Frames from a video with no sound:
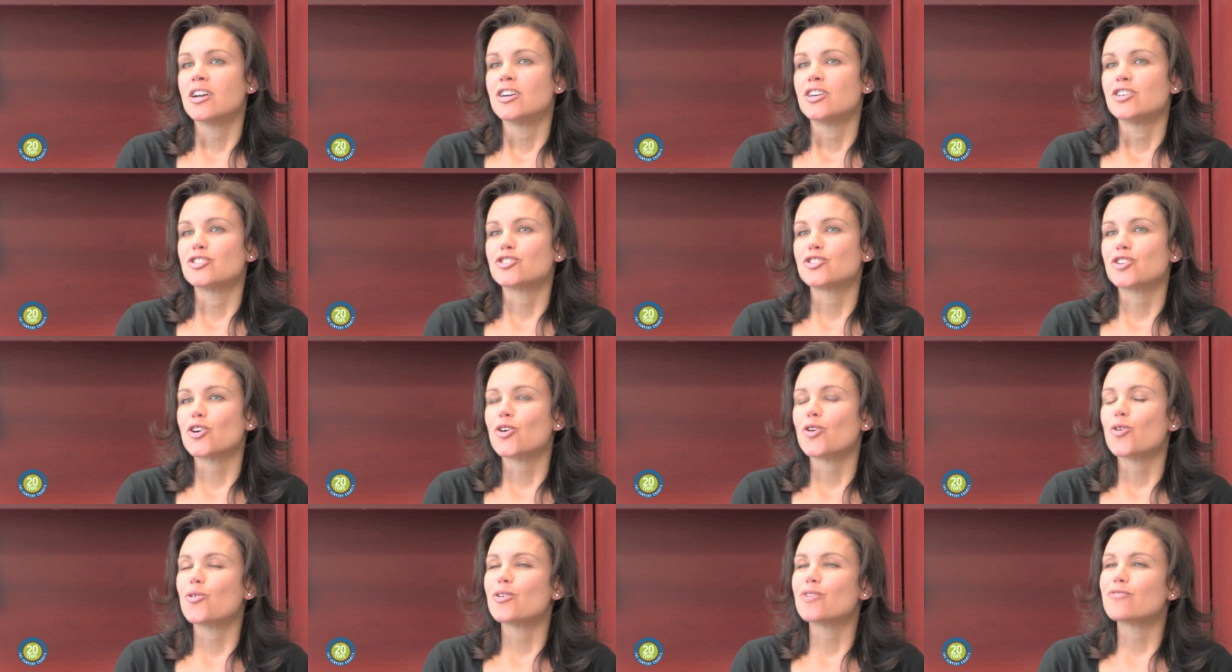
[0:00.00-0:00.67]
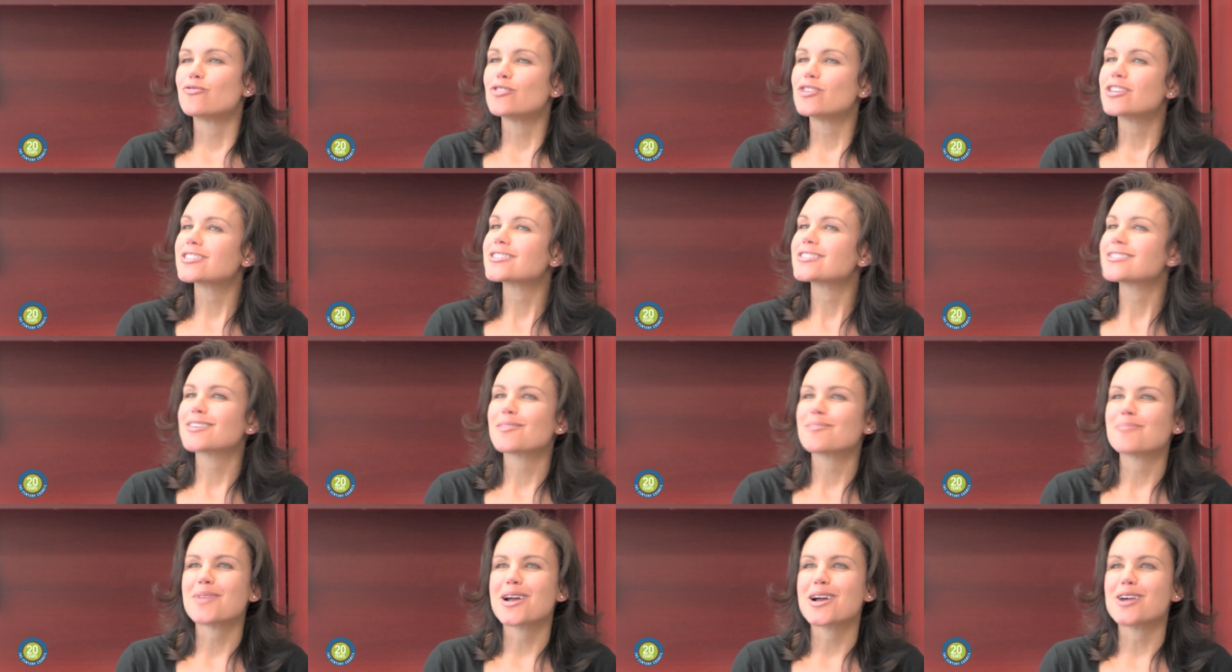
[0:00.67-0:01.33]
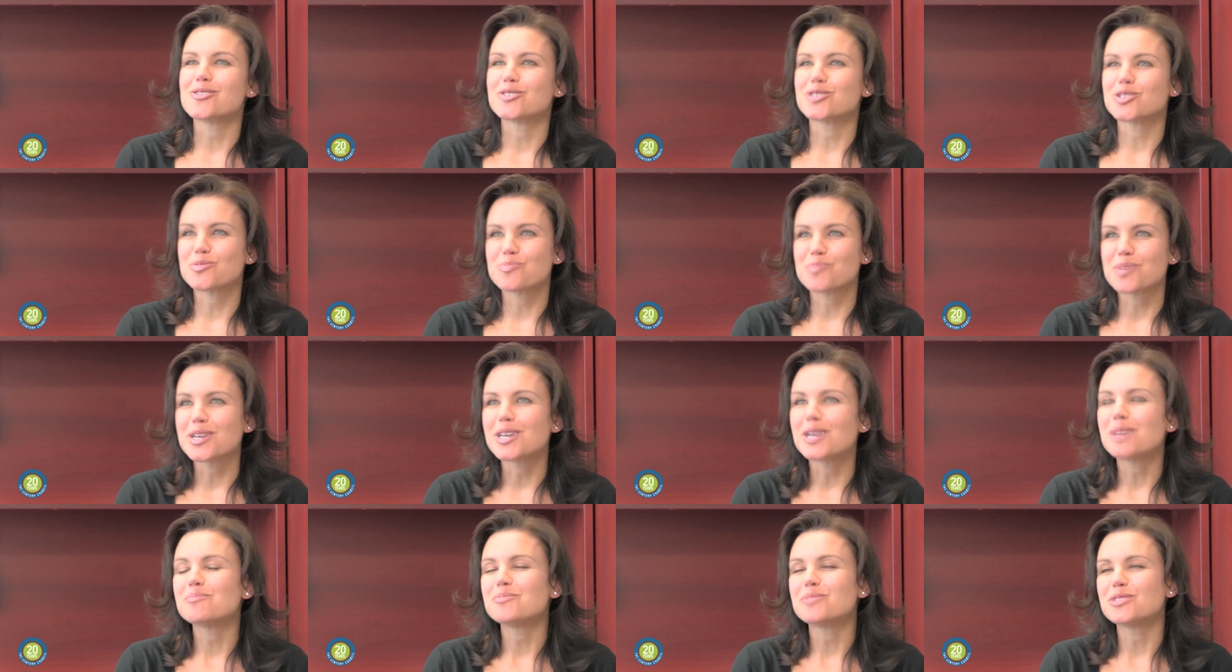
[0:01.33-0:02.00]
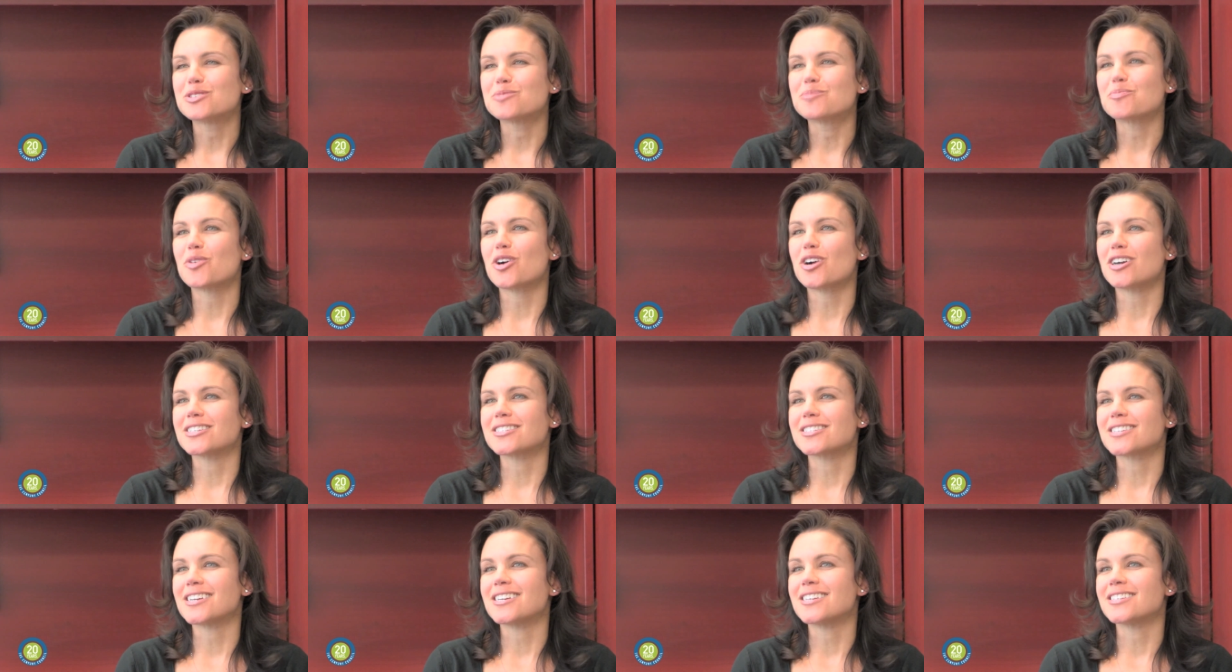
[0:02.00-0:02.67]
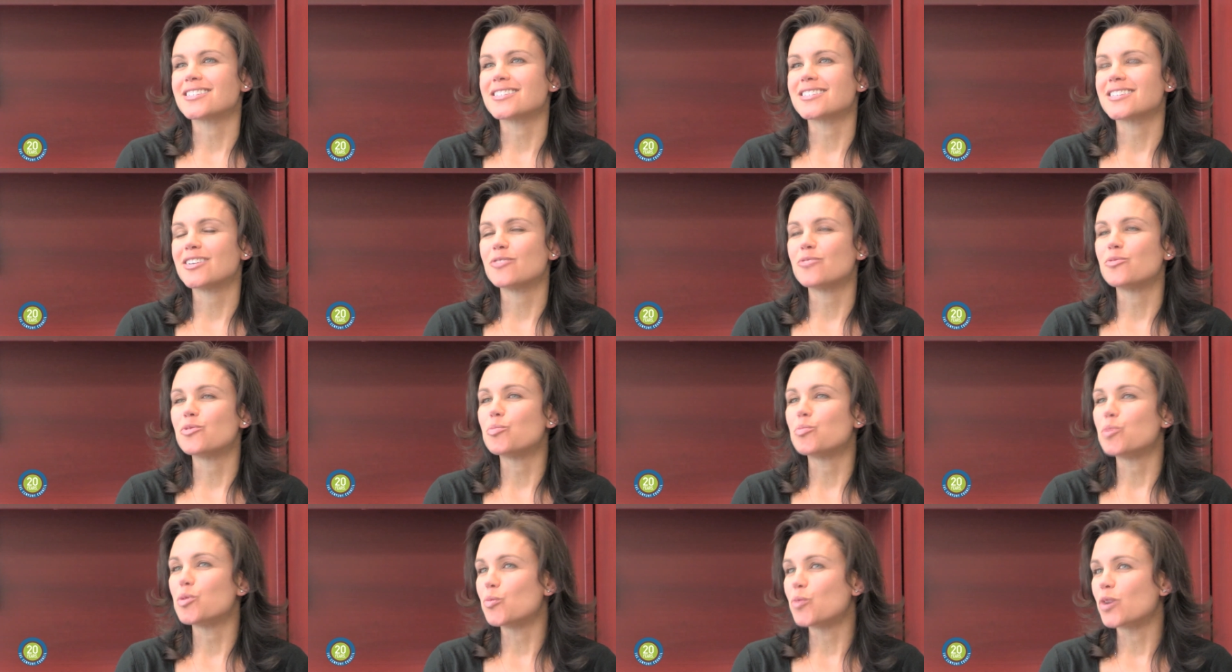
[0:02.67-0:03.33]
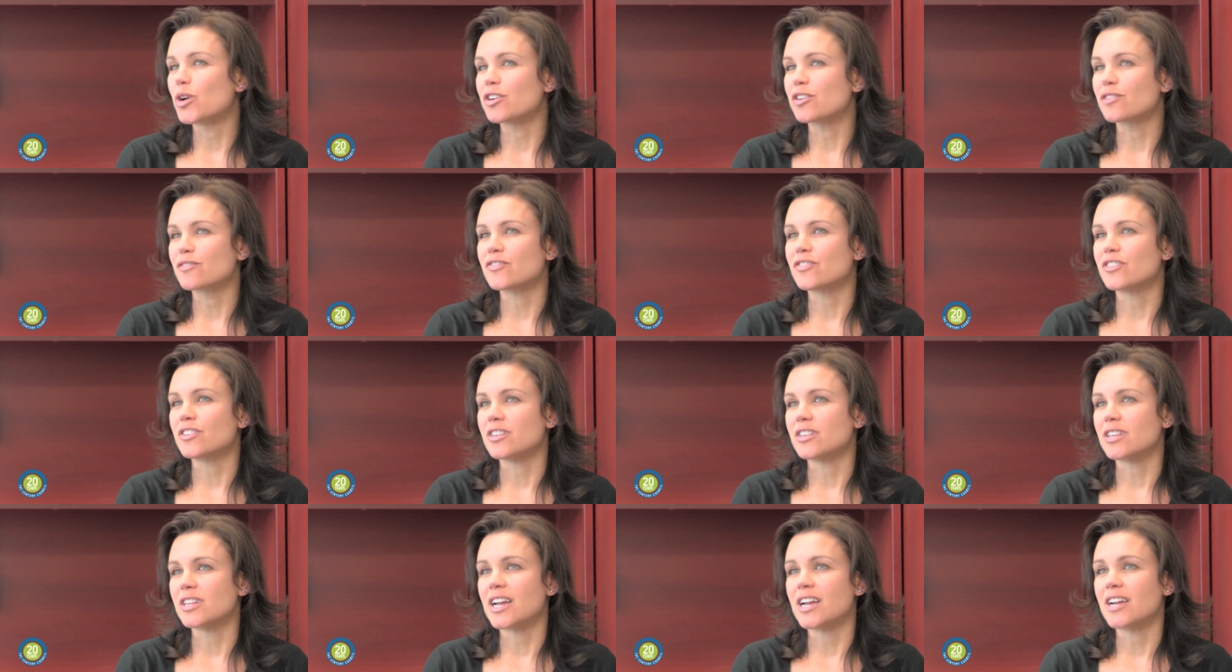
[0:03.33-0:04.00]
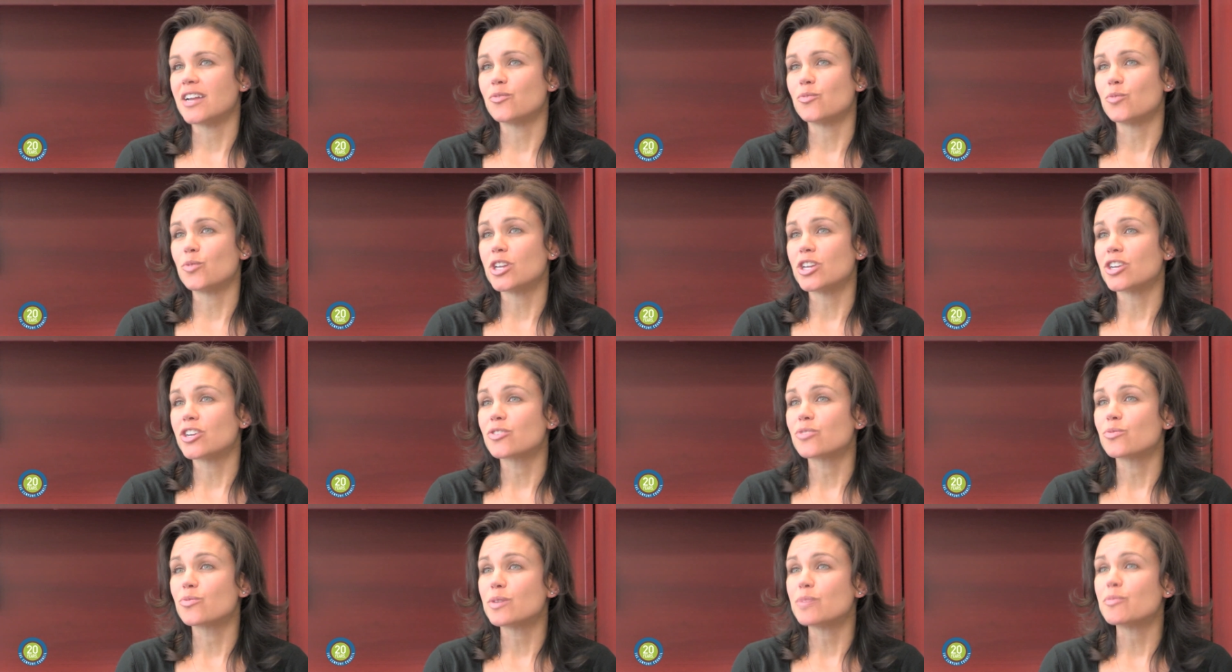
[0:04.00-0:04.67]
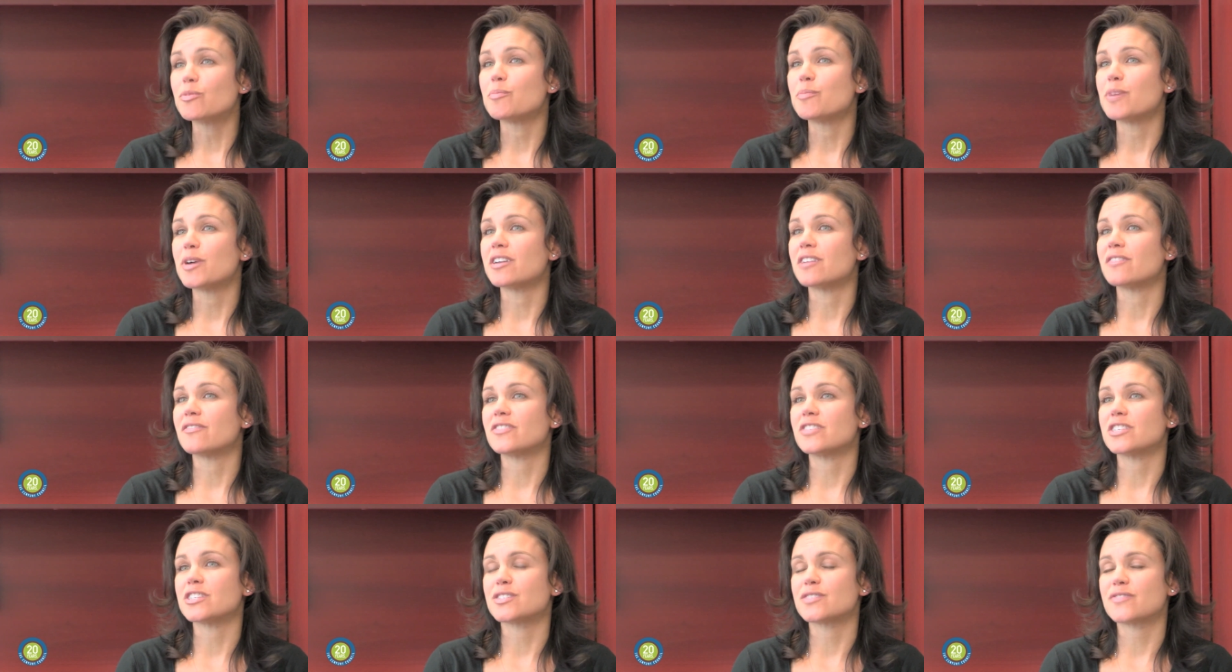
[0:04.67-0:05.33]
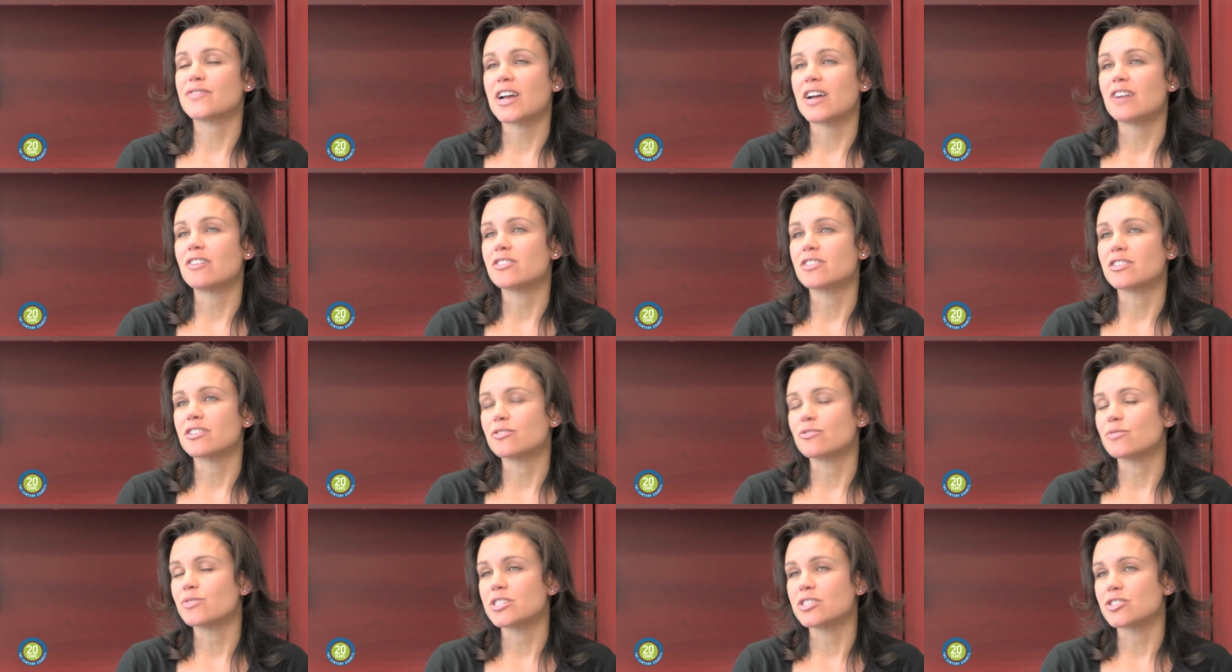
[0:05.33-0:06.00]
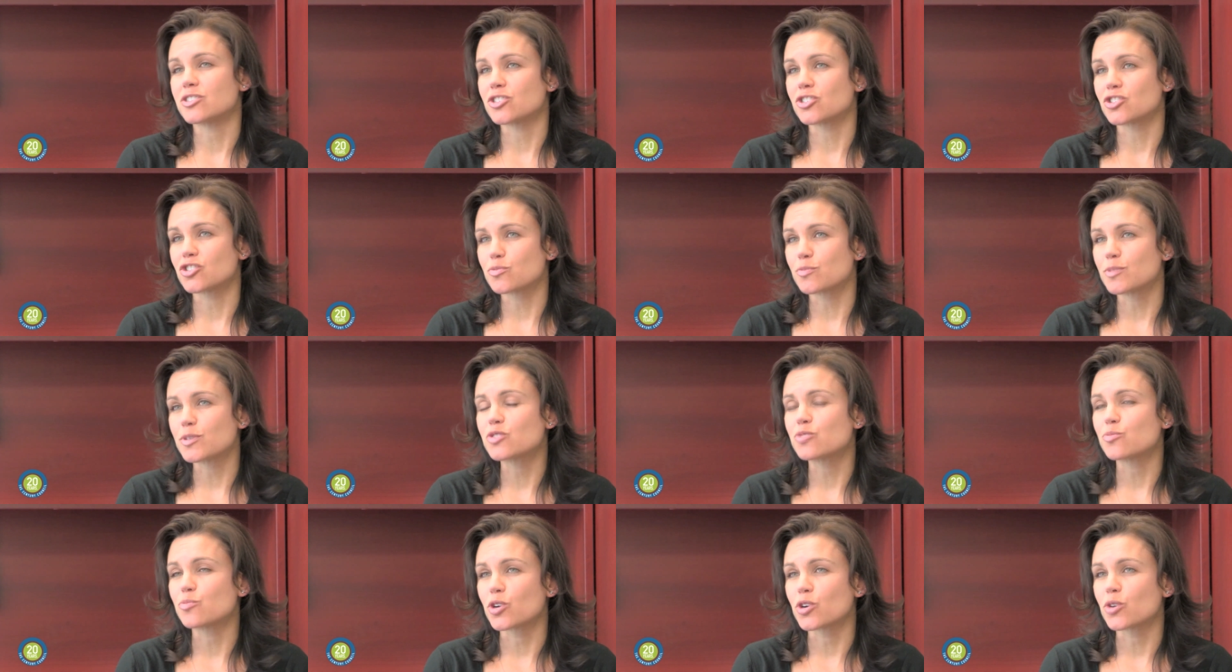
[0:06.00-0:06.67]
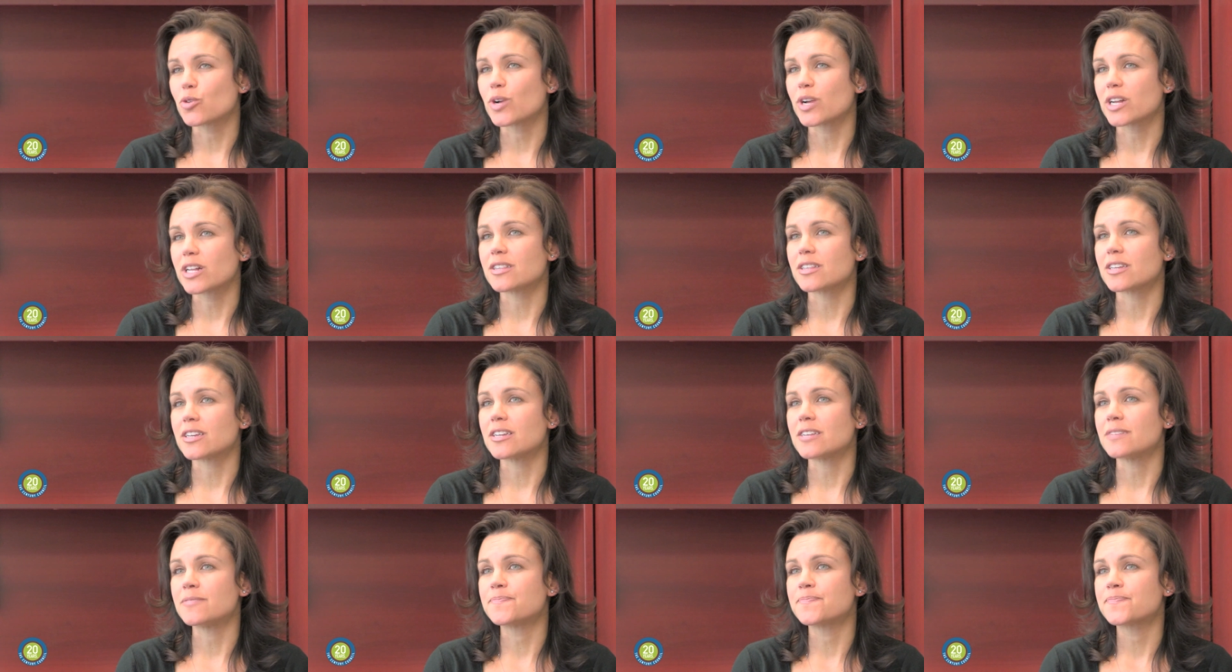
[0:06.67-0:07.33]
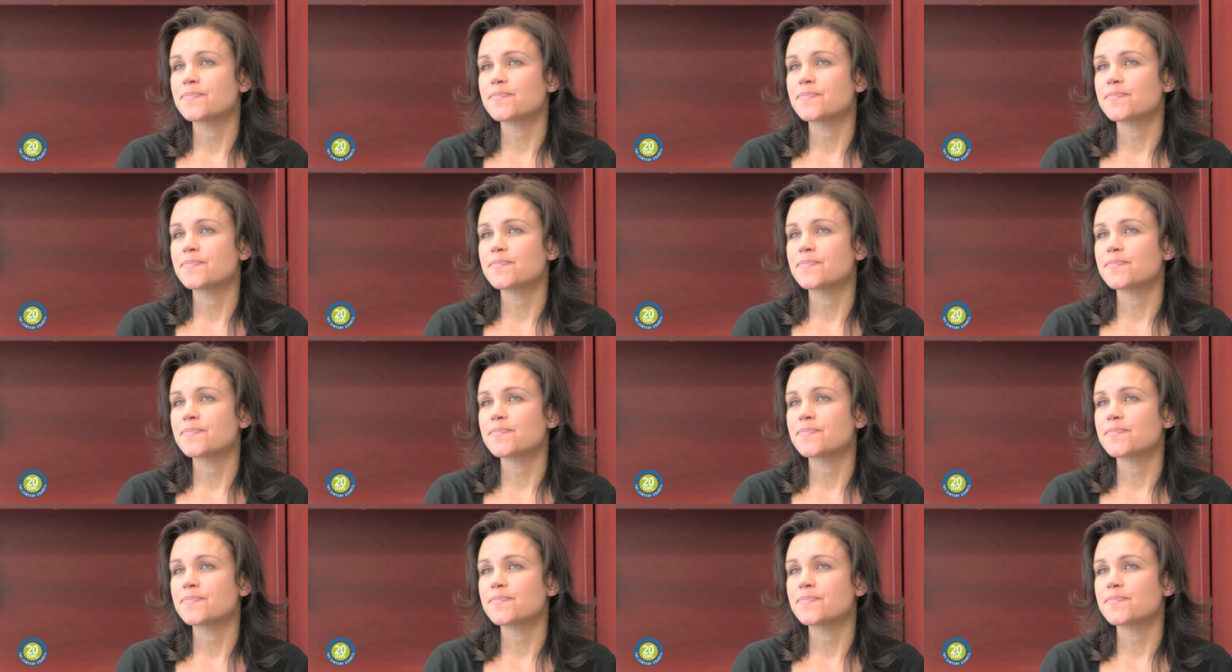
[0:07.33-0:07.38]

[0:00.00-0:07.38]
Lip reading: So if we could somehow speed up this process, it would be wonderful and we could reap the benefits found in the research much more quickly.